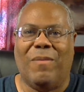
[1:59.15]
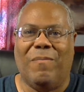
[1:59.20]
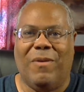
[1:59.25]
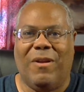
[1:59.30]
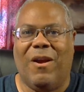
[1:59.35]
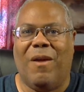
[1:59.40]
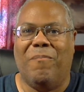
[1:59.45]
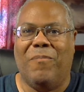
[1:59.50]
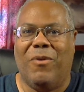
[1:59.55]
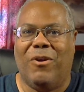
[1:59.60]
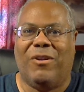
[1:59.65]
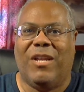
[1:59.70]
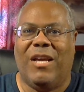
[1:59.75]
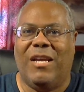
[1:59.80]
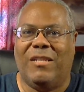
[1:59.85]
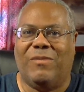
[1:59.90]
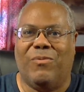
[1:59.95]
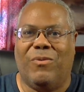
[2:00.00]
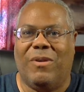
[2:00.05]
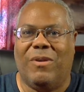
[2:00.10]
but our
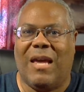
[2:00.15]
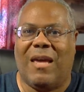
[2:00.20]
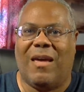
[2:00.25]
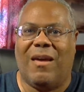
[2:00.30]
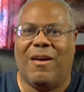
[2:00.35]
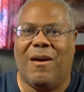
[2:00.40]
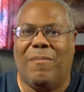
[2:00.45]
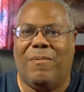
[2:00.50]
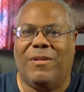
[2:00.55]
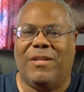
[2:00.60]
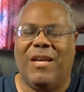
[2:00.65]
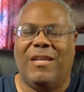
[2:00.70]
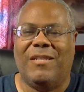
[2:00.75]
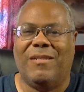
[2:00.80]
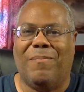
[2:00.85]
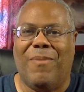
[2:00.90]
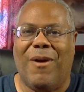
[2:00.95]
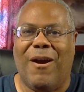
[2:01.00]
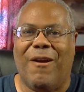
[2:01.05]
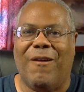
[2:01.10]
birthdays were like a couple days
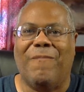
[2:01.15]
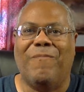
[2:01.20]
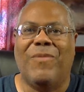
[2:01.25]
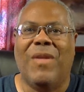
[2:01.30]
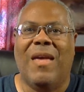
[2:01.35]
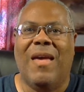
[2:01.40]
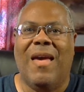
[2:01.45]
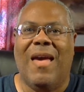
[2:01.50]
apart.